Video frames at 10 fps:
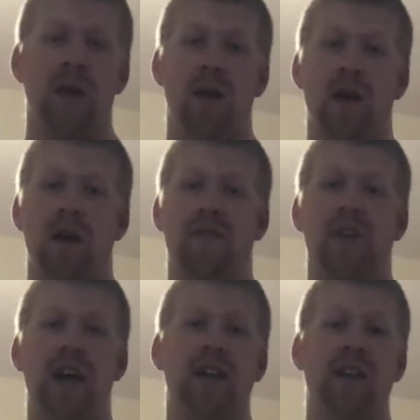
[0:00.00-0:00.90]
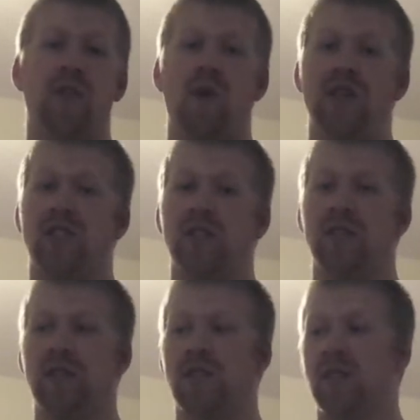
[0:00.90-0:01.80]
If you got any
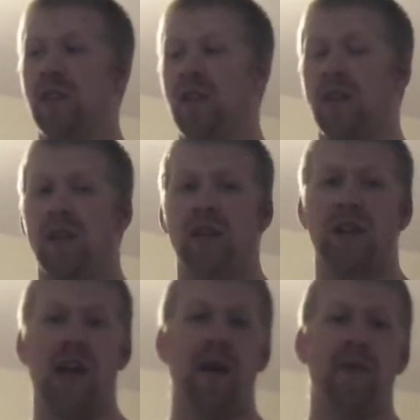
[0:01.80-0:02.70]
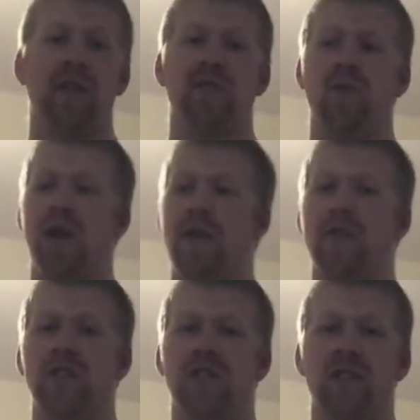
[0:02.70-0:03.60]
questions, comments, whatever,
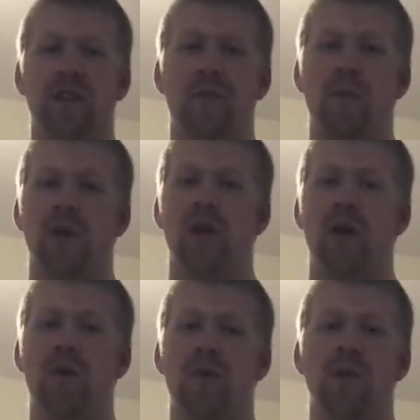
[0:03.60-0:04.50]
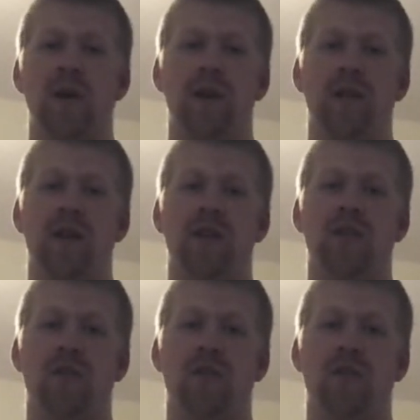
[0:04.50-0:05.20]
just leave them below, and then don't